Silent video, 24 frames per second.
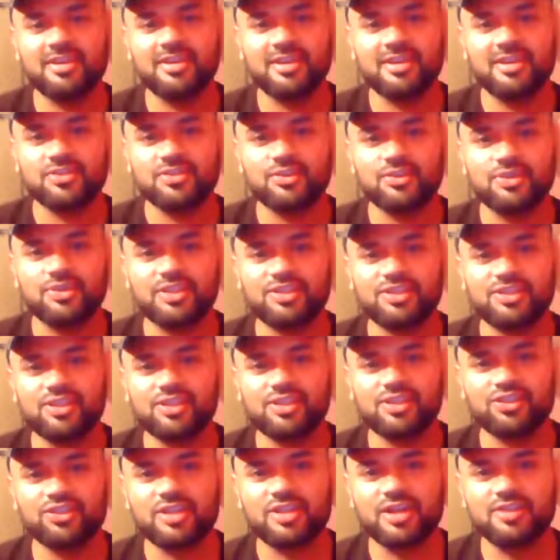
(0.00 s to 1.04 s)
So
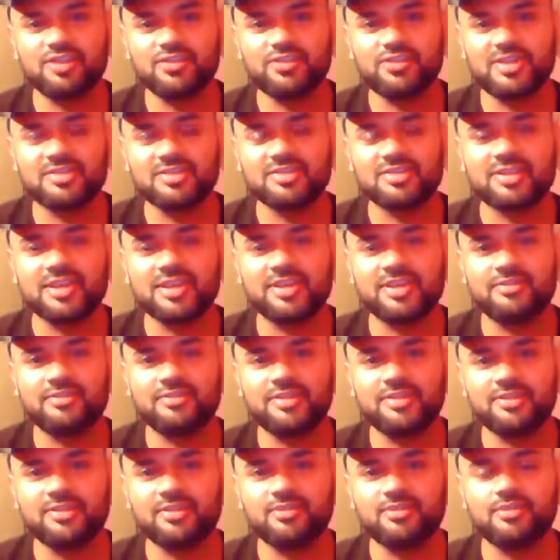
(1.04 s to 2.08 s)
each area, it's kind of
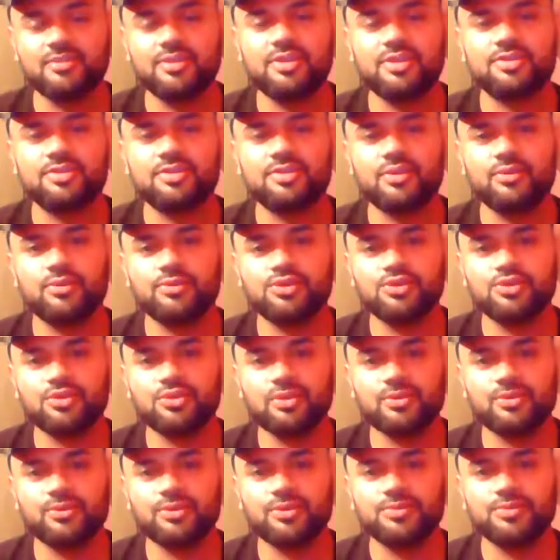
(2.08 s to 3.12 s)
dealing with its own
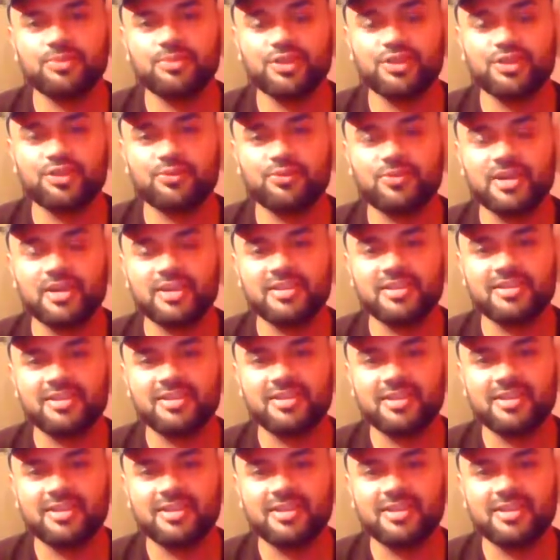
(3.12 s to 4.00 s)
struggles. But you're right.